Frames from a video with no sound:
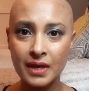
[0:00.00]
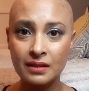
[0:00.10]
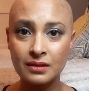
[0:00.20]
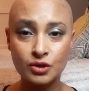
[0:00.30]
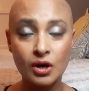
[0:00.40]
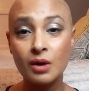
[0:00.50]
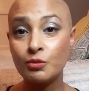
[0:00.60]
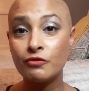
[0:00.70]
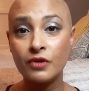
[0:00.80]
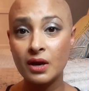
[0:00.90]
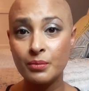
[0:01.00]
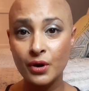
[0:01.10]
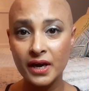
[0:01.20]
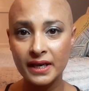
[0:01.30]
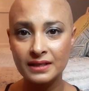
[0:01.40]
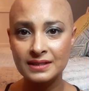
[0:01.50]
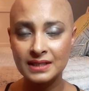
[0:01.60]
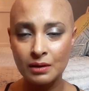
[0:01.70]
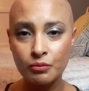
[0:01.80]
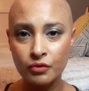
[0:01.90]
the time will fly by, it's
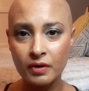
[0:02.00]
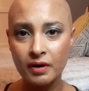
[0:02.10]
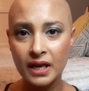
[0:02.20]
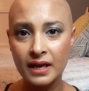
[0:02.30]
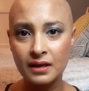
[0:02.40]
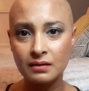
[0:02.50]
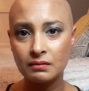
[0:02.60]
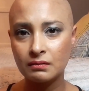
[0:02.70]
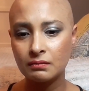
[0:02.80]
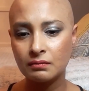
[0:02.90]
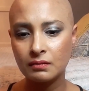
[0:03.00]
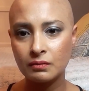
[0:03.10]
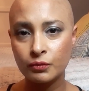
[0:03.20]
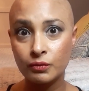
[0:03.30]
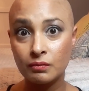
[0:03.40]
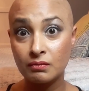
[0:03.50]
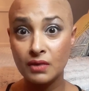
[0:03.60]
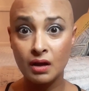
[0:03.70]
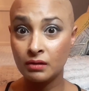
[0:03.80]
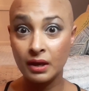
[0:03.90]
temporary, and
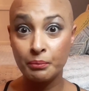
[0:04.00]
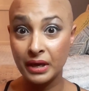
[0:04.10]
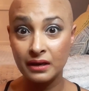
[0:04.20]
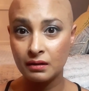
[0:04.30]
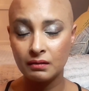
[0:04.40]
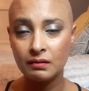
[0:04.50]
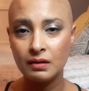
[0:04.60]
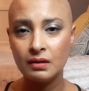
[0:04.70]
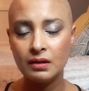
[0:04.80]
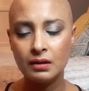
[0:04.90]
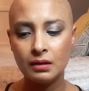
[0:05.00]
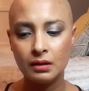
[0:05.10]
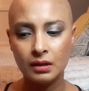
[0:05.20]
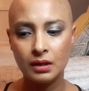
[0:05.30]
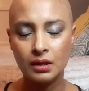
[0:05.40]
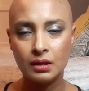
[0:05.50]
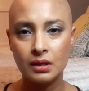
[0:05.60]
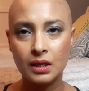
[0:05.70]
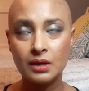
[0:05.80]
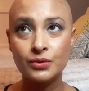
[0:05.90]
I'll get better.
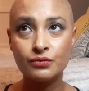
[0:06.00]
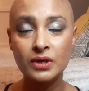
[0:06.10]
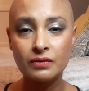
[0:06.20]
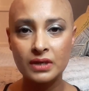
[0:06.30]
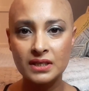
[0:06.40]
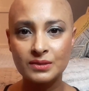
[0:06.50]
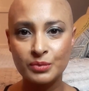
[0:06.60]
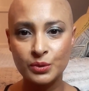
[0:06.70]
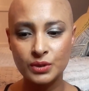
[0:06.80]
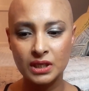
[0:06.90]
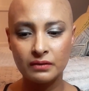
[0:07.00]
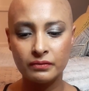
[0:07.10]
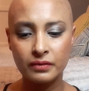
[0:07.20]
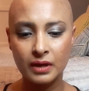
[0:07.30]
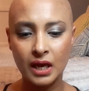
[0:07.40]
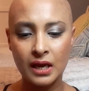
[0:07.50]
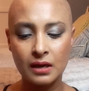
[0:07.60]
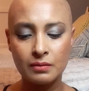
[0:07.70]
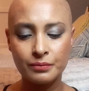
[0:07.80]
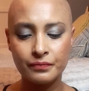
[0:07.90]
He was really supportive.
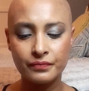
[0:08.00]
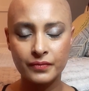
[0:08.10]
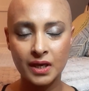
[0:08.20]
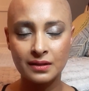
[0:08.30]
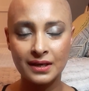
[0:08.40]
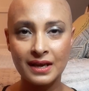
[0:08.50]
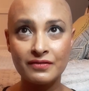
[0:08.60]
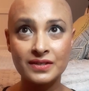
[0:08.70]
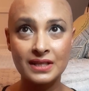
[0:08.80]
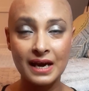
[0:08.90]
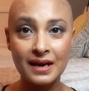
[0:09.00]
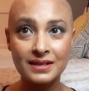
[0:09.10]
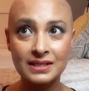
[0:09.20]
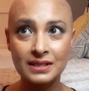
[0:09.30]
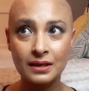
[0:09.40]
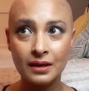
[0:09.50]
And then after that,